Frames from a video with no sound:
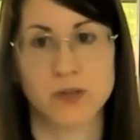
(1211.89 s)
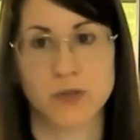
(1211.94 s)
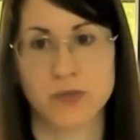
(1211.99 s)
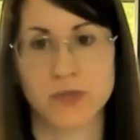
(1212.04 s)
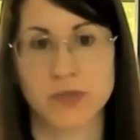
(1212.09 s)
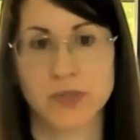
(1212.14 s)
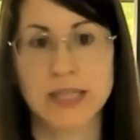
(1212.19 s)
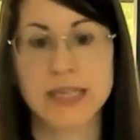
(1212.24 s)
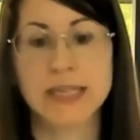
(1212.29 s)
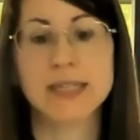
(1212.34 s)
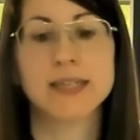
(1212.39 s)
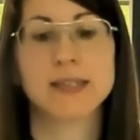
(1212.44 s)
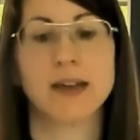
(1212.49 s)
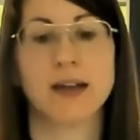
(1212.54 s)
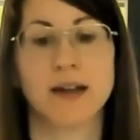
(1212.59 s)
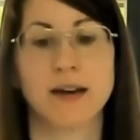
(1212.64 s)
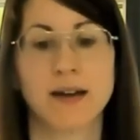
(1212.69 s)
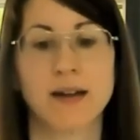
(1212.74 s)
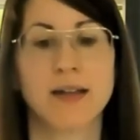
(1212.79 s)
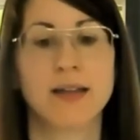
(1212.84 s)
Or these
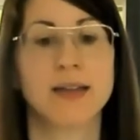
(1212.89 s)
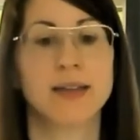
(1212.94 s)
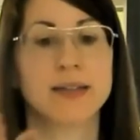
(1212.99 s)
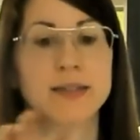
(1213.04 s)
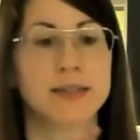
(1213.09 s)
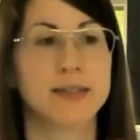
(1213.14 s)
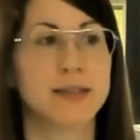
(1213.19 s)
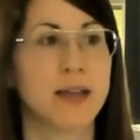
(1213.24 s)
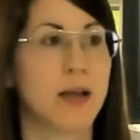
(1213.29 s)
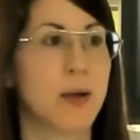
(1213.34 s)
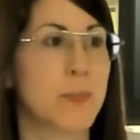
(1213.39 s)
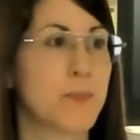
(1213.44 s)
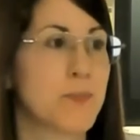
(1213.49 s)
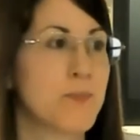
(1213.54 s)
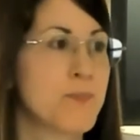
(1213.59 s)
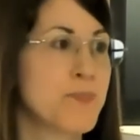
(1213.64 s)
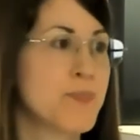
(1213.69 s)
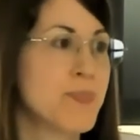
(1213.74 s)
are some